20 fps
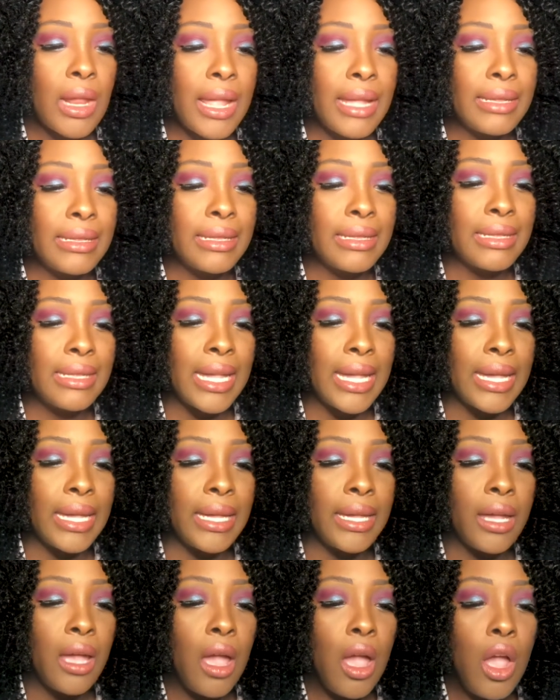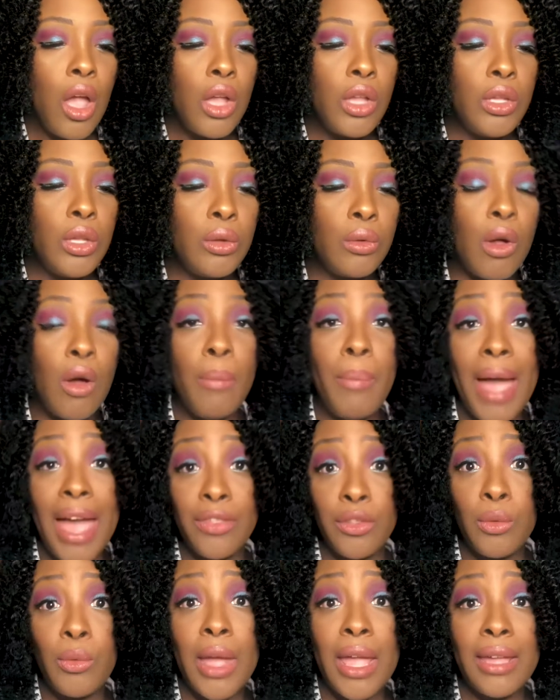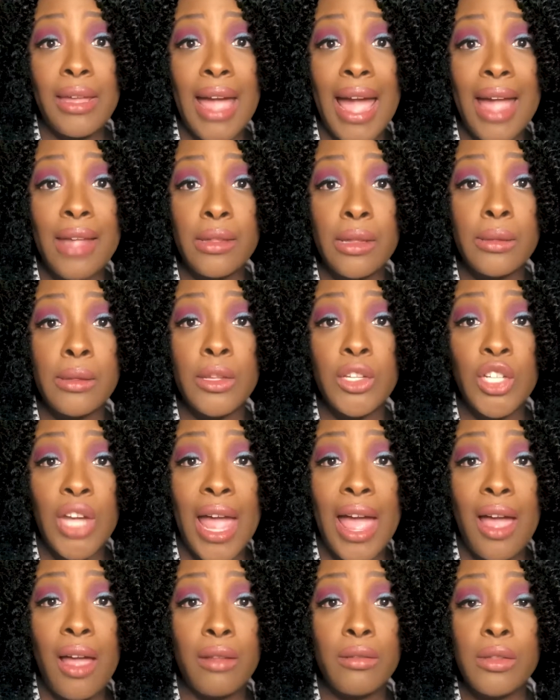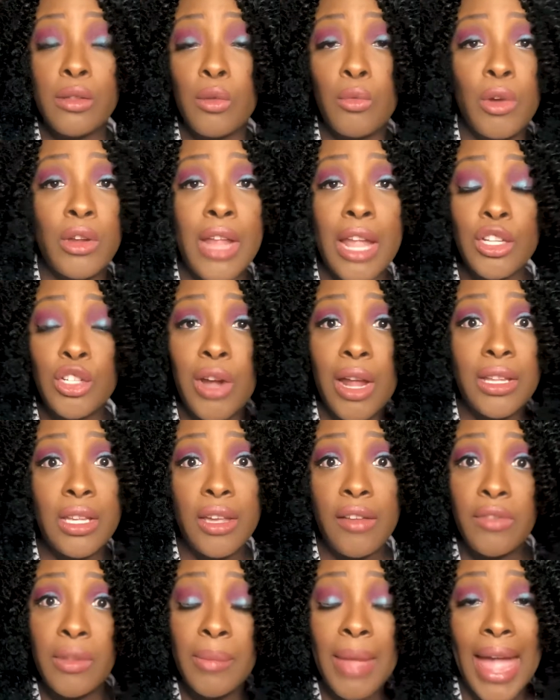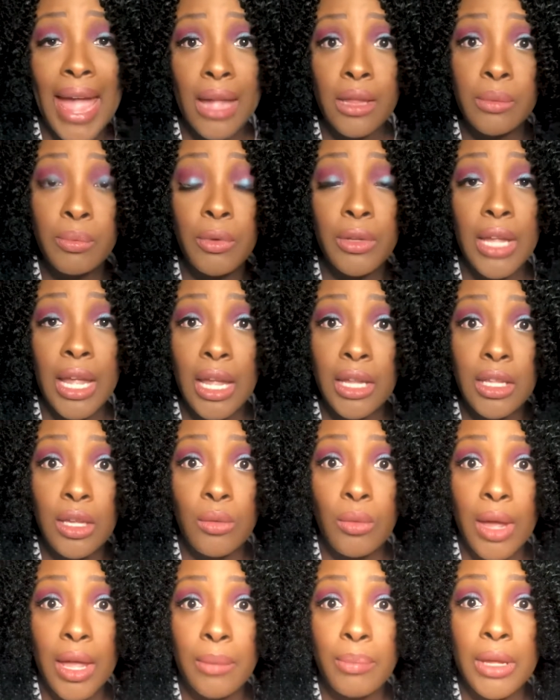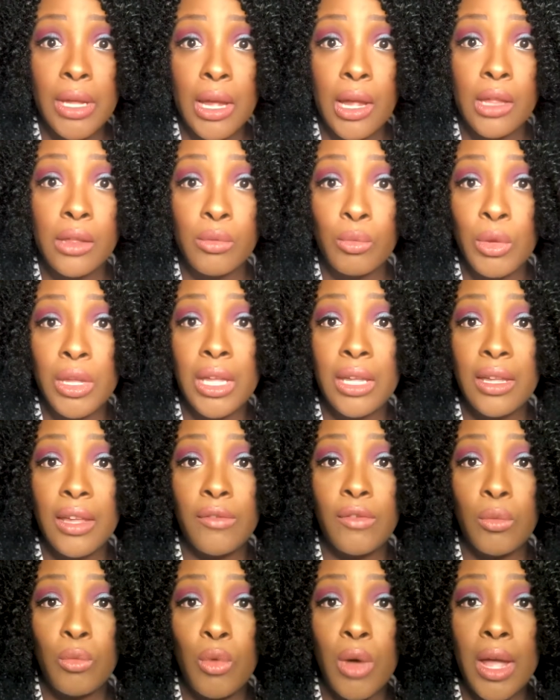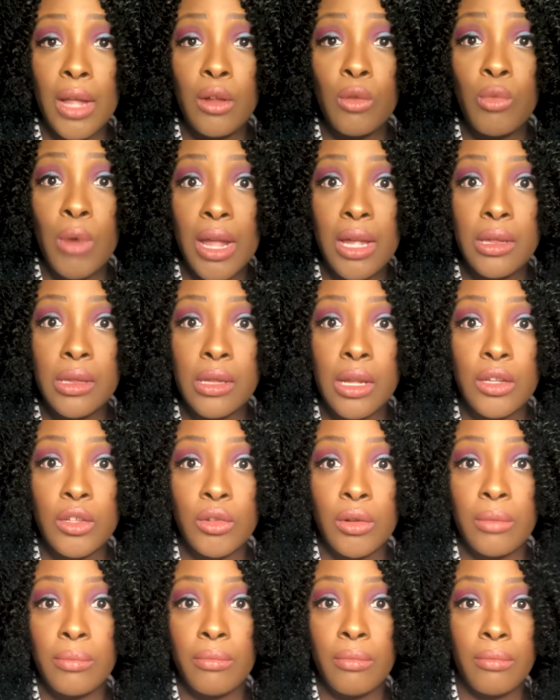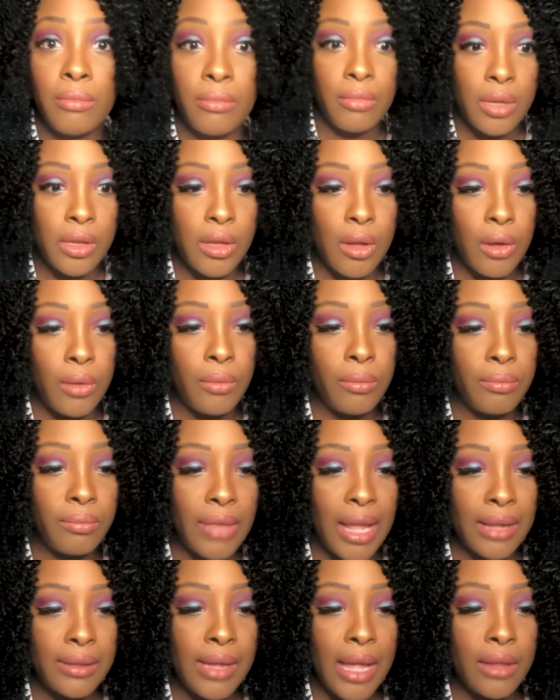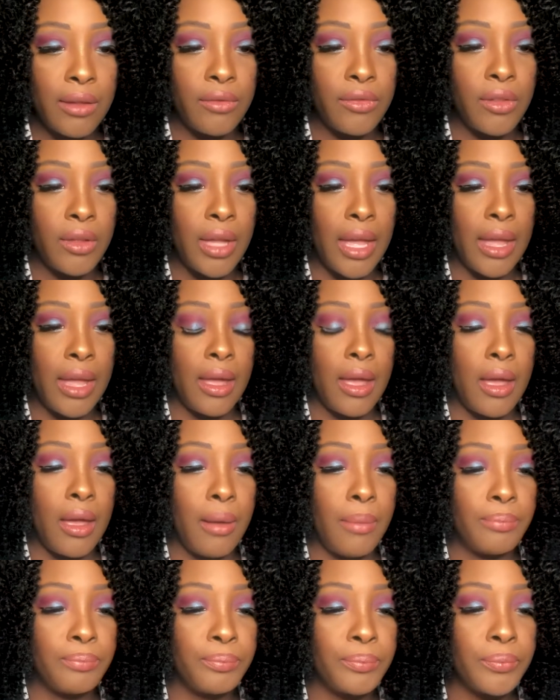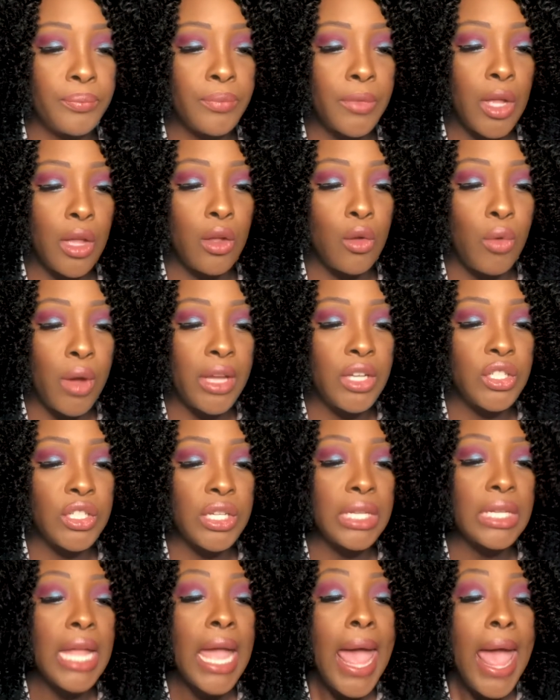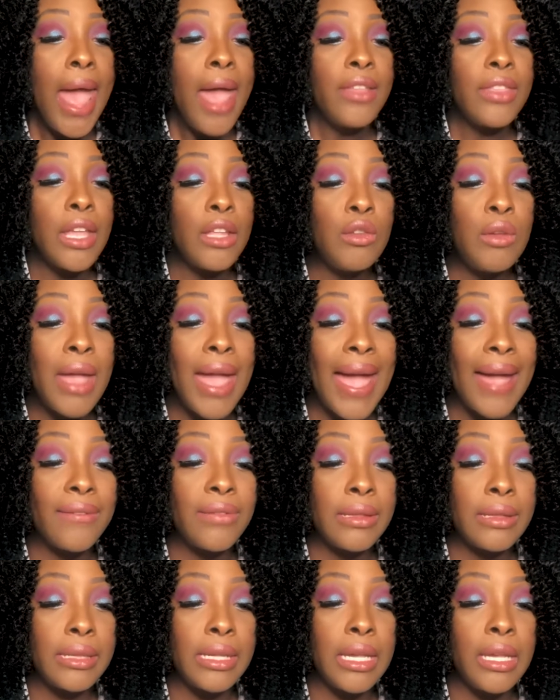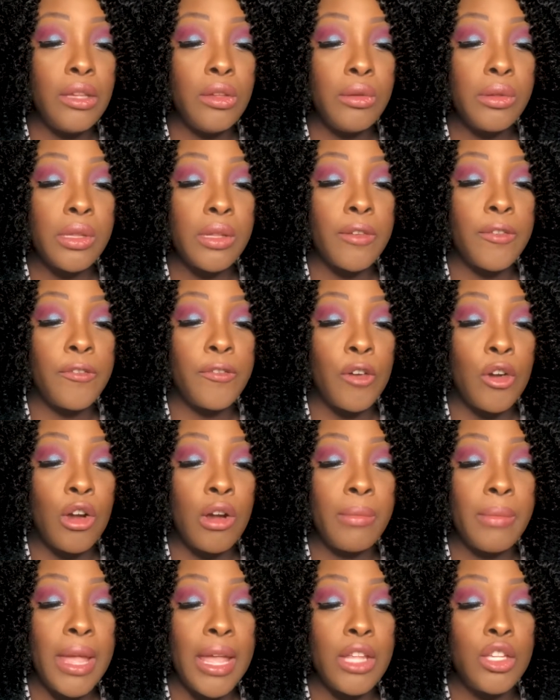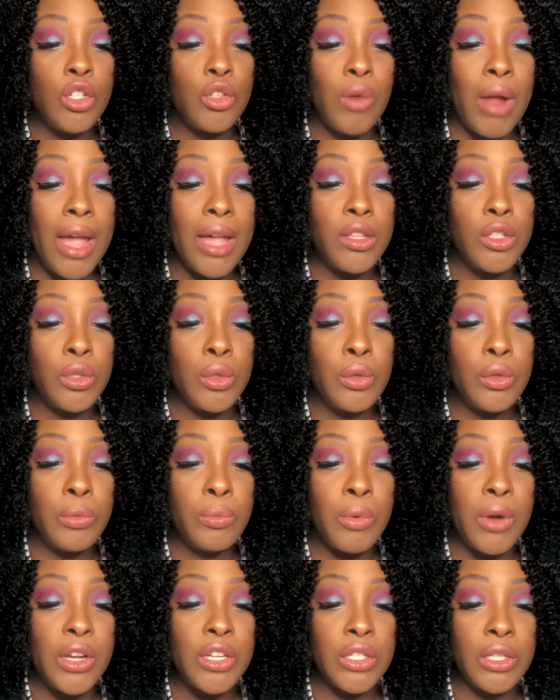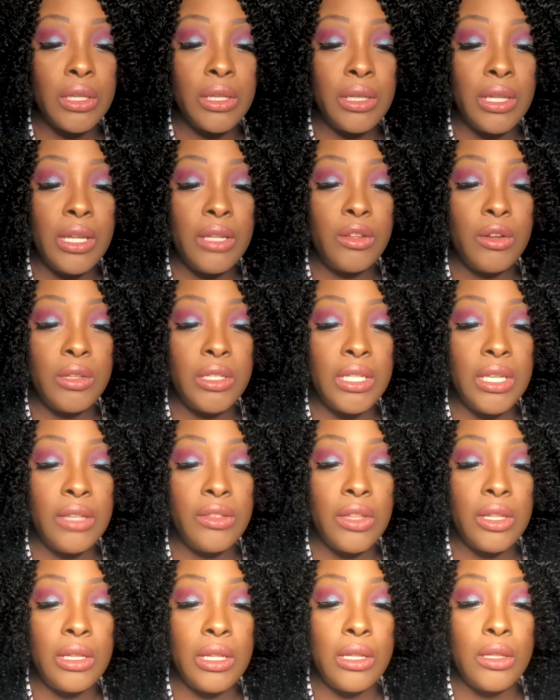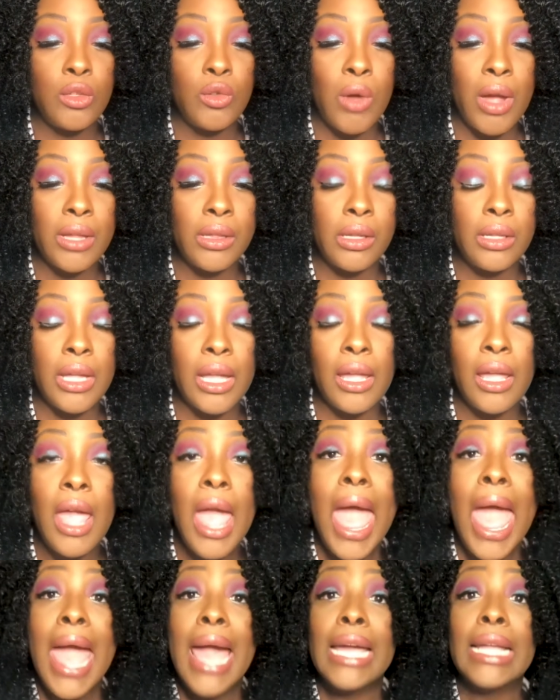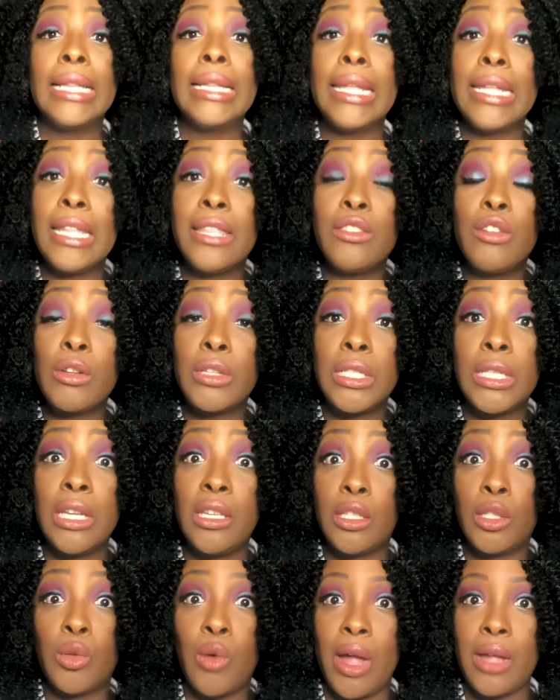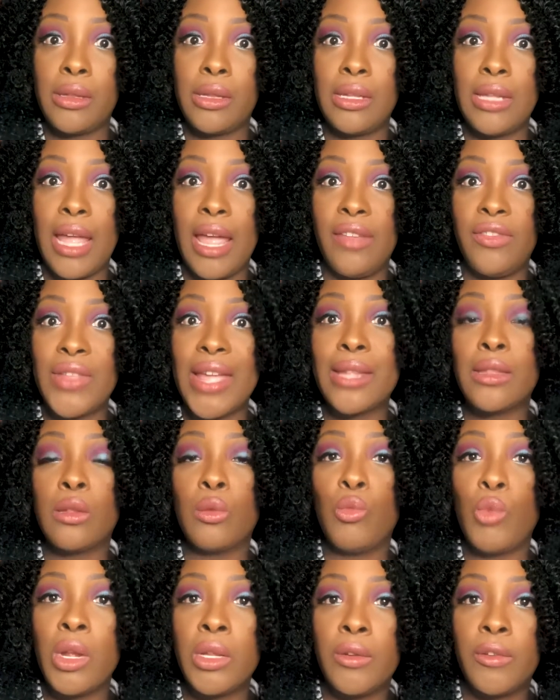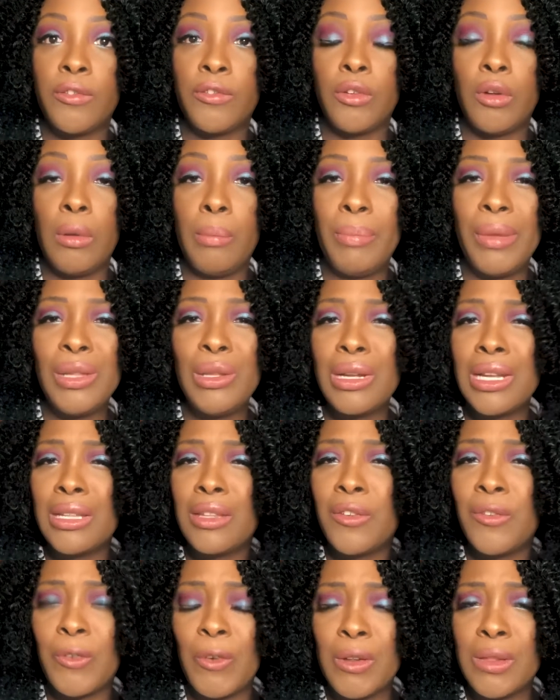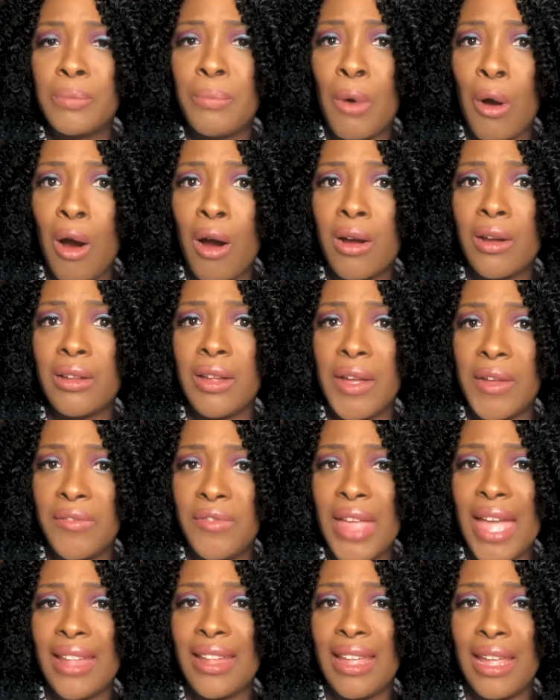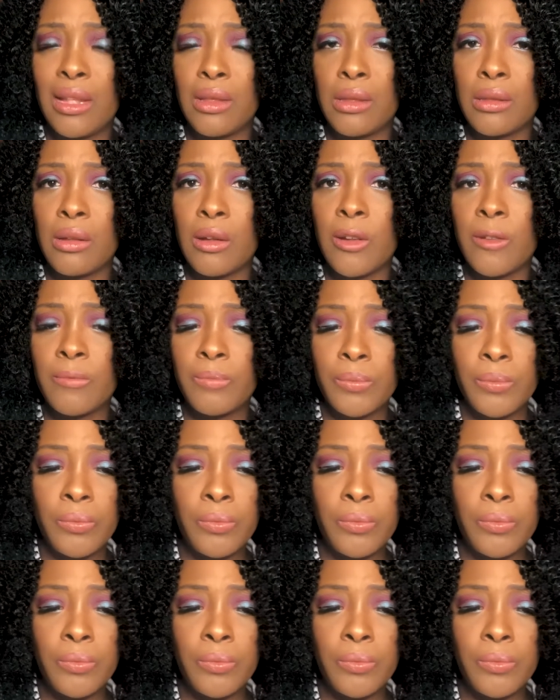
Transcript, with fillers: See, you, oh, by the way, guys, it's a child, so we're not trying to give them aspirin anyway because we can give them what? Reye's syndrome. So that's out of the um, equation. Then you have C, use a firm and dry toothbrush to clean their teeth at least twice a day. Cleaning their teeth twice a day, that's wonderful. But look at the first part of that answer.